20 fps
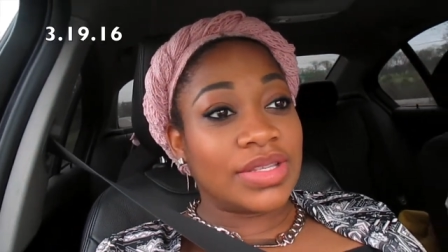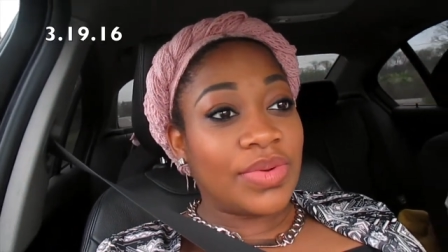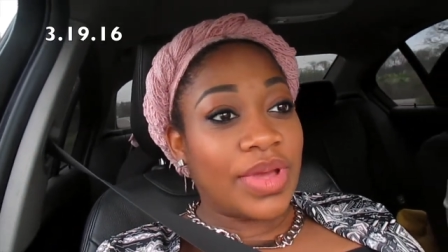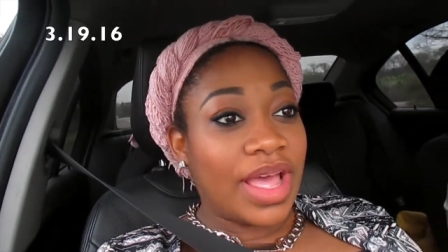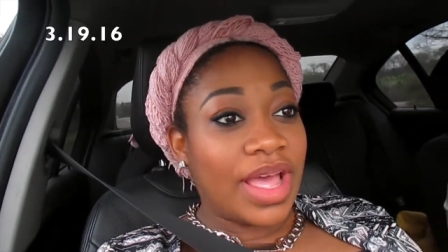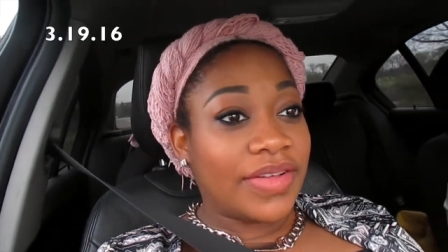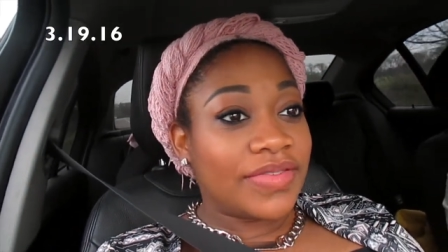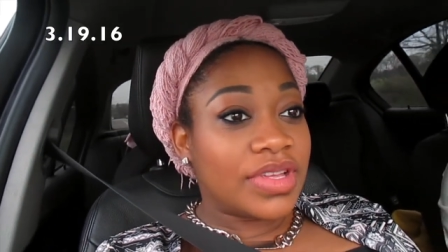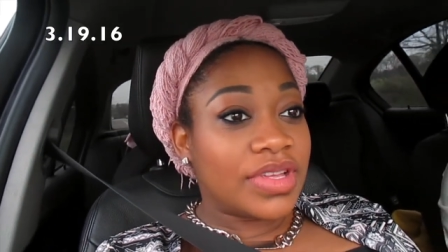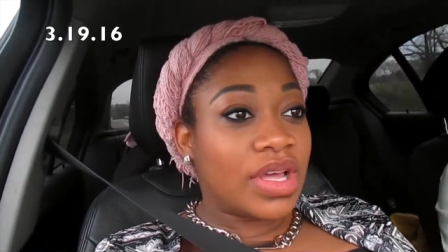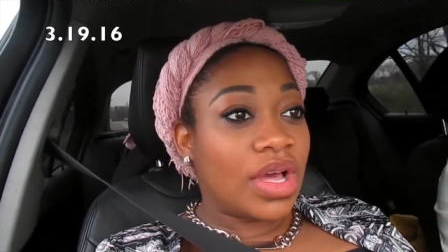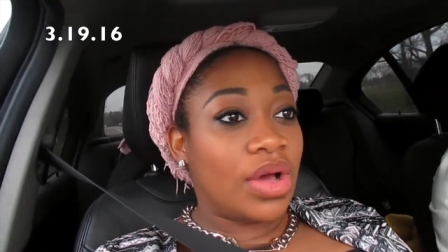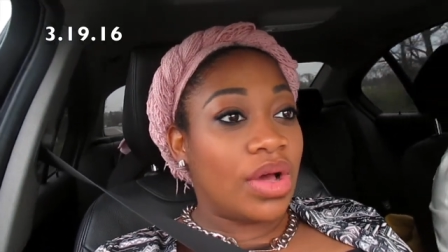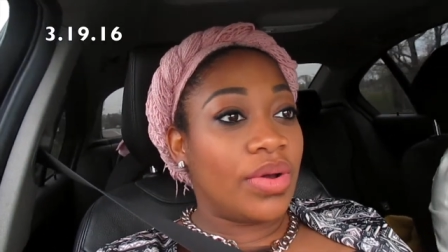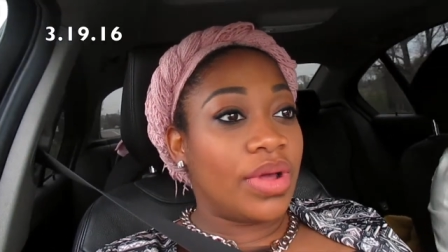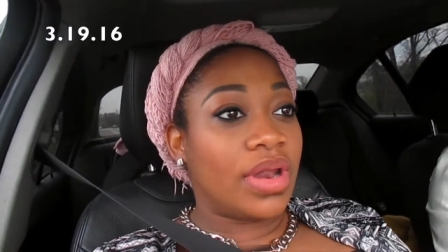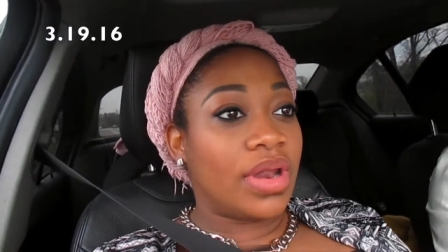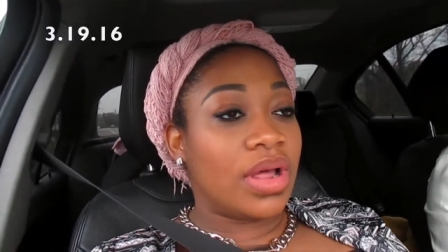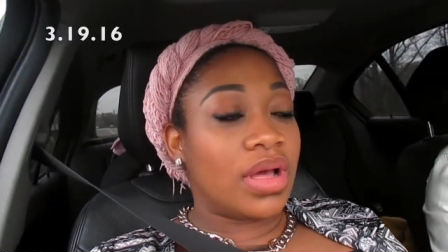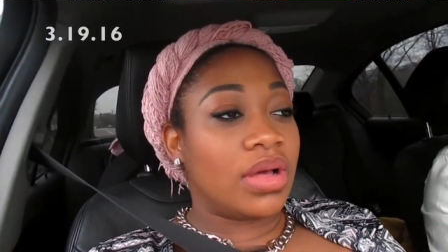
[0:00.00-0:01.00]
We have to
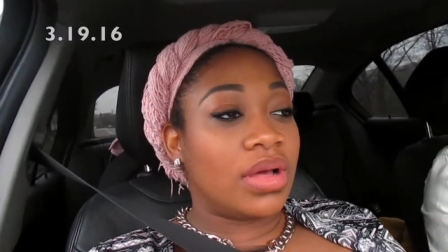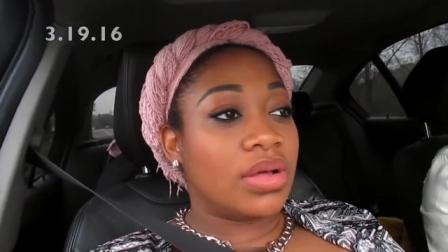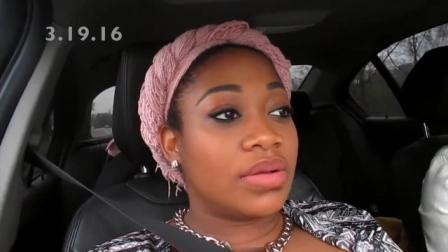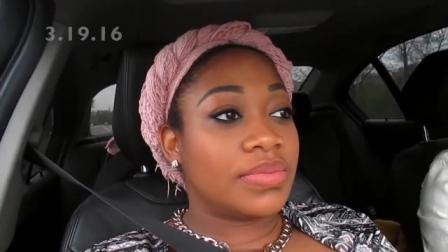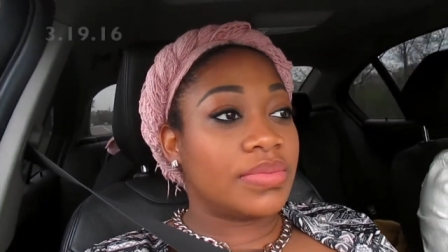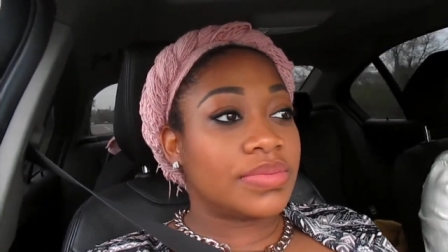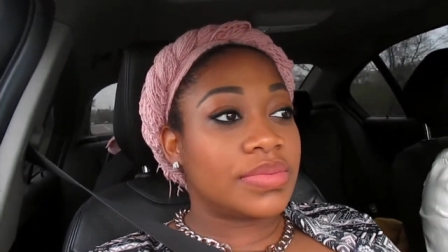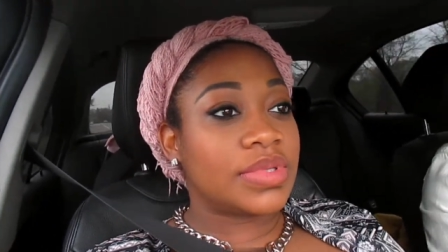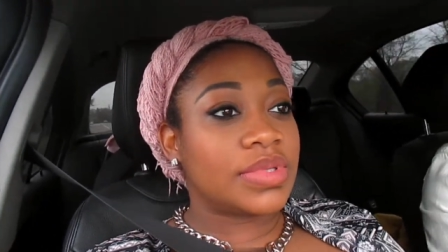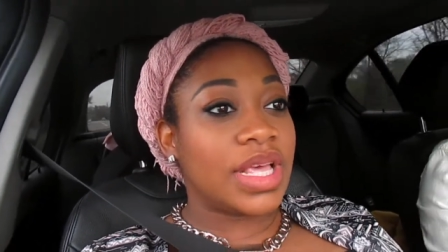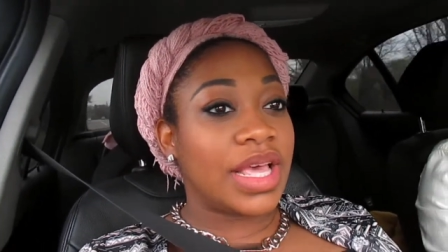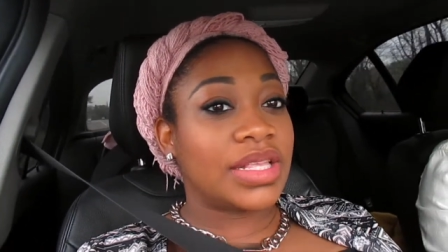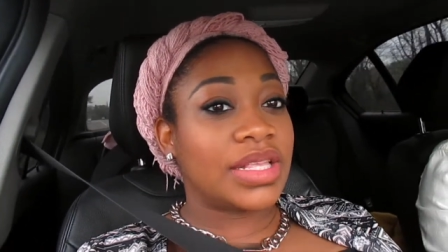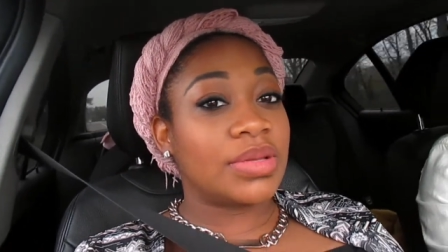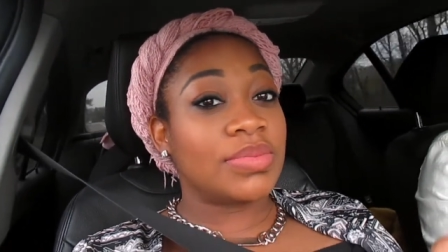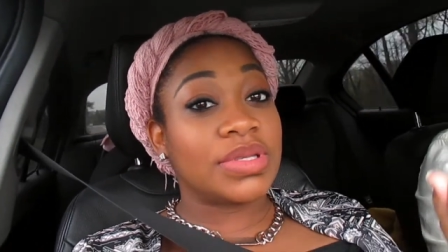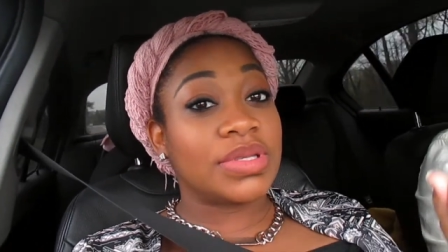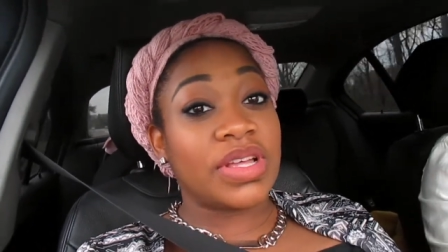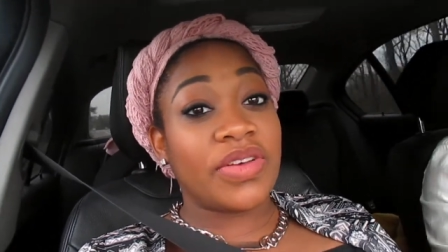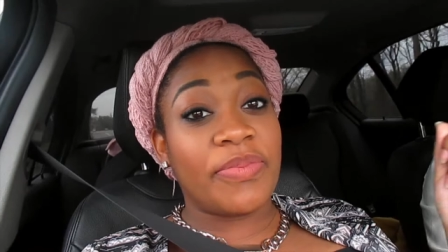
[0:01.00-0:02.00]
go and um, take
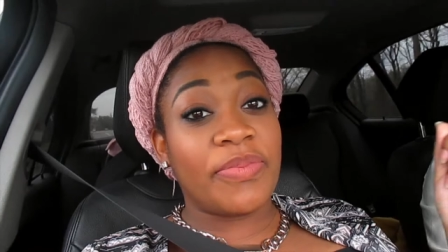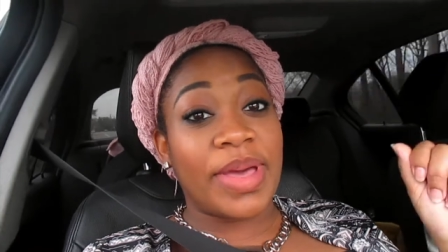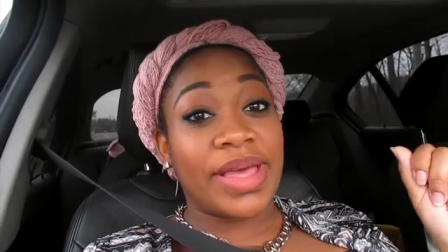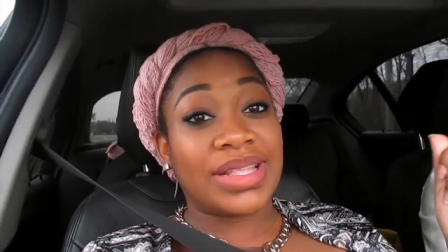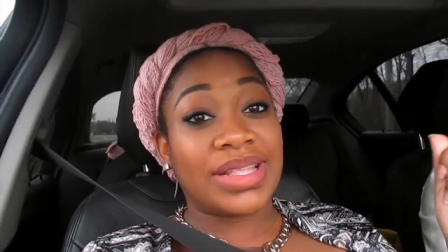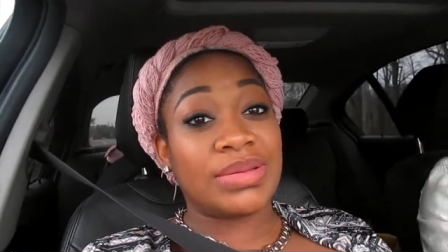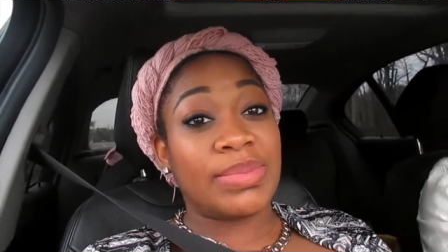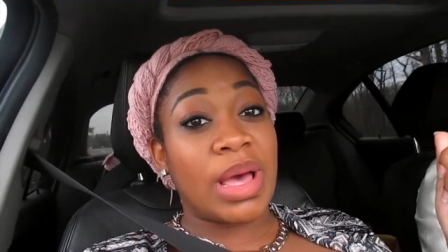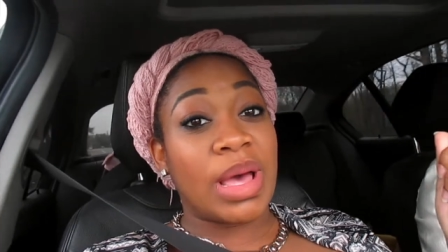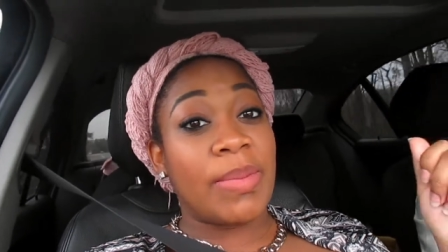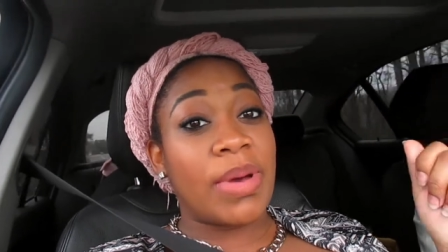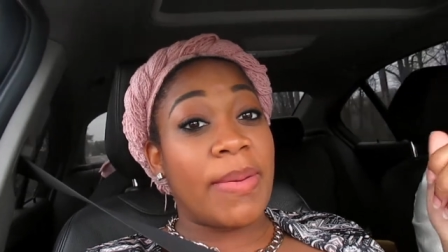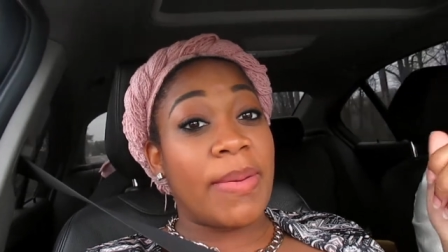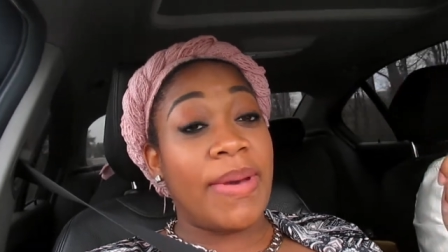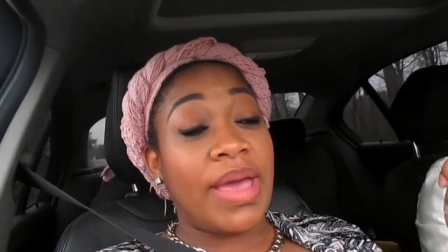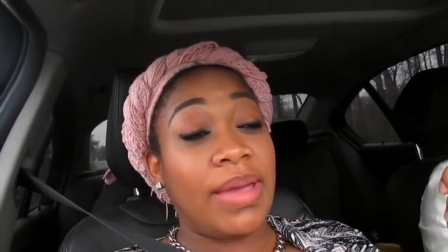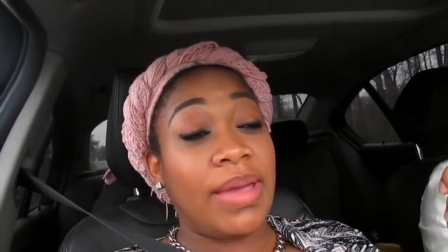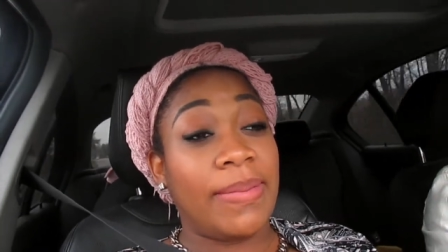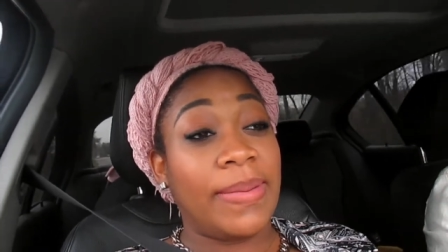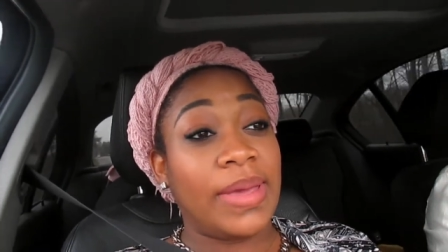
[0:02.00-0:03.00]
some stuff back to Bye my
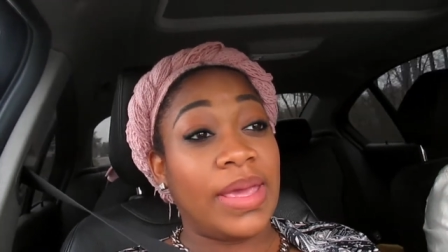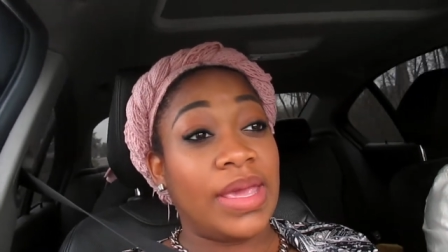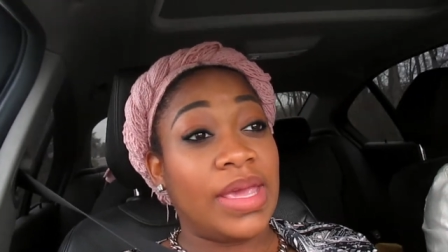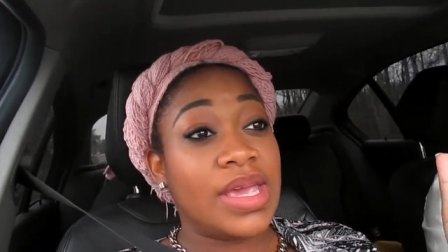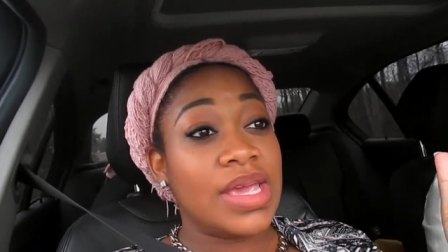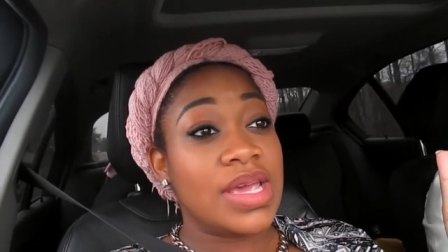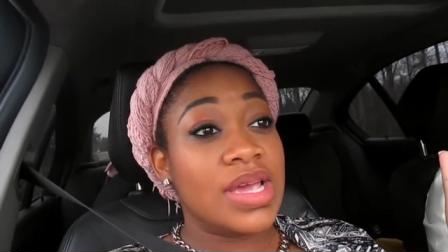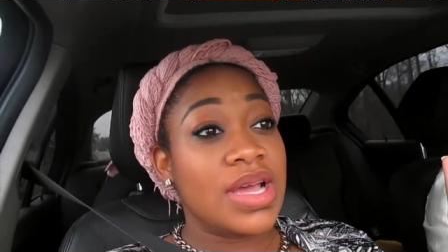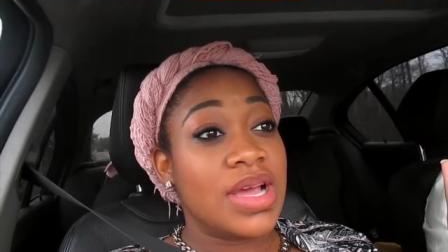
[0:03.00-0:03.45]
Baby.